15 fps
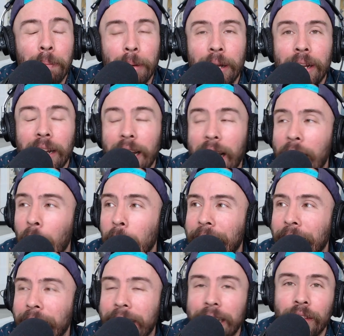but I
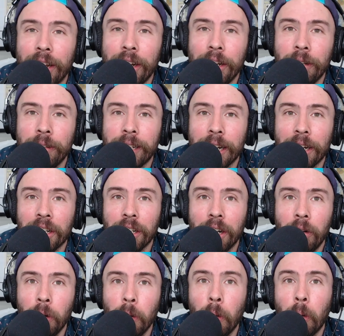was looking in the news section
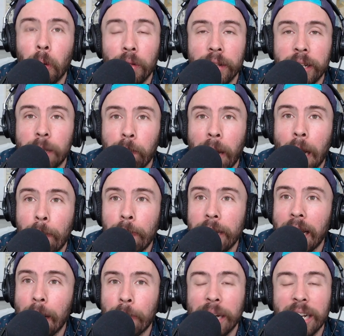of Google and this
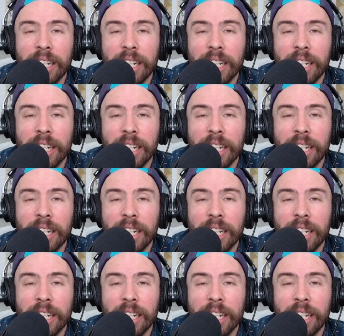popped up,